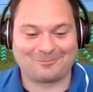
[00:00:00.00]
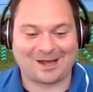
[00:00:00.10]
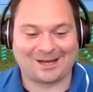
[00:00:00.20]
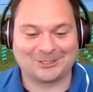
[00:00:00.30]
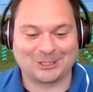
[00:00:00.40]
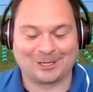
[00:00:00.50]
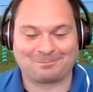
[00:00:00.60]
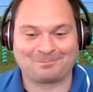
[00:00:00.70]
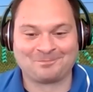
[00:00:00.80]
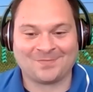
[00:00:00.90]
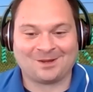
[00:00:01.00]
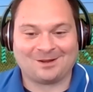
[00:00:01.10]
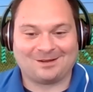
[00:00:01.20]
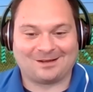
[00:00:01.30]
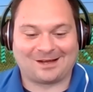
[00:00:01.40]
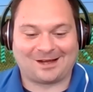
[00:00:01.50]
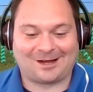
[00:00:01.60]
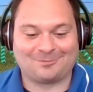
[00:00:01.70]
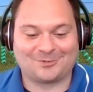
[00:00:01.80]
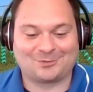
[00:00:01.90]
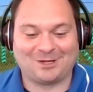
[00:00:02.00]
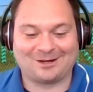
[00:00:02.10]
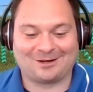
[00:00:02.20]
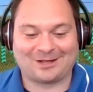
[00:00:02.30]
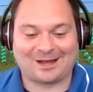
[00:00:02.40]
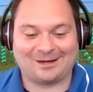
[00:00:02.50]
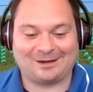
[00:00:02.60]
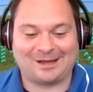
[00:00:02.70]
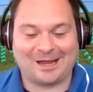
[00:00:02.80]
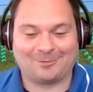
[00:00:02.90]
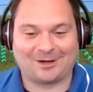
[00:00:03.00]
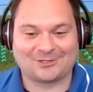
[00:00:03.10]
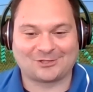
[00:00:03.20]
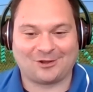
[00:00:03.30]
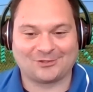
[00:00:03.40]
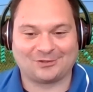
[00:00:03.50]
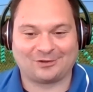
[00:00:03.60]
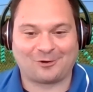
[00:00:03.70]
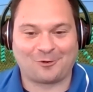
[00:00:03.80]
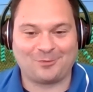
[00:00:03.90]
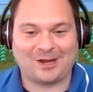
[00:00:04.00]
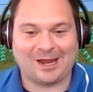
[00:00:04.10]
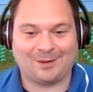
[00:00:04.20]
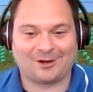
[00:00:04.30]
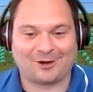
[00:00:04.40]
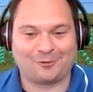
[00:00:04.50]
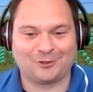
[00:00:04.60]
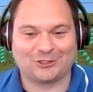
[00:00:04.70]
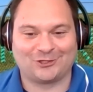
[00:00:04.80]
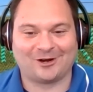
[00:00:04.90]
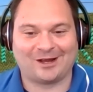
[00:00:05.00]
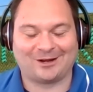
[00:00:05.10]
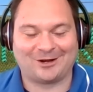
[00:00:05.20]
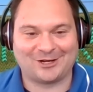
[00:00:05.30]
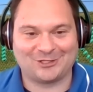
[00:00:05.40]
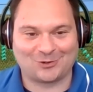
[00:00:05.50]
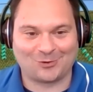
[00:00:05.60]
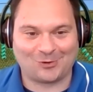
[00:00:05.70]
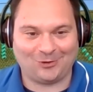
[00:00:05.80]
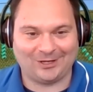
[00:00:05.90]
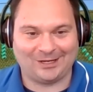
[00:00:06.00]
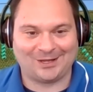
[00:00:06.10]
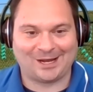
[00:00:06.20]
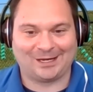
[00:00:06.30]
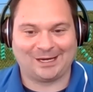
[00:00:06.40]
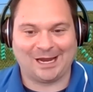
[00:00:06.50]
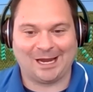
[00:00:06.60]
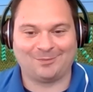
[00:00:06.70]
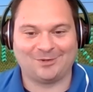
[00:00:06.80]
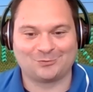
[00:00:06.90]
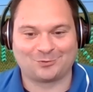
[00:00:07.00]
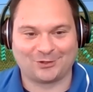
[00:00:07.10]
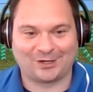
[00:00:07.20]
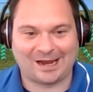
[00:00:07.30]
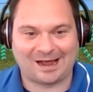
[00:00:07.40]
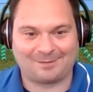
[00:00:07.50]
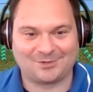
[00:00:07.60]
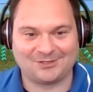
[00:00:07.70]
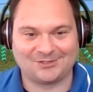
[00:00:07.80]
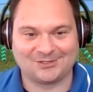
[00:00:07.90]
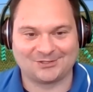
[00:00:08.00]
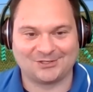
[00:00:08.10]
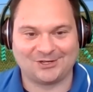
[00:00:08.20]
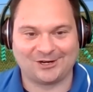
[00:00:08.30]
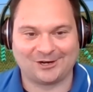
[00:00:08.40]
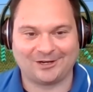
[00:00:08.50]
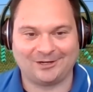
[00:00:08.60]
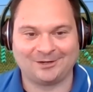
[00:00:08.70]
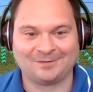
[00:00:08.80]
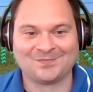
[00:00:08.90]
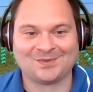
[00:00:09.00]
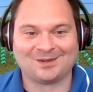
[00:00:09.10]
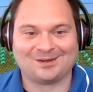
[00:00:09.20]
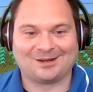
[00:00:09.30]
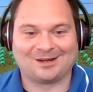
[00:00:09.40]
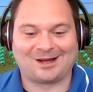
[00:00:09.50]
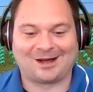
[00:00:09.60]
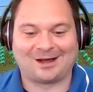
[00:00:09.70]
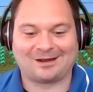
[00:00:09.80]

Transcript: matchup. Um, speaking of that game against Holliston, the home game, uh, Owen Schnurr had a nice goal in that game. He's one of the captains this year, and uh,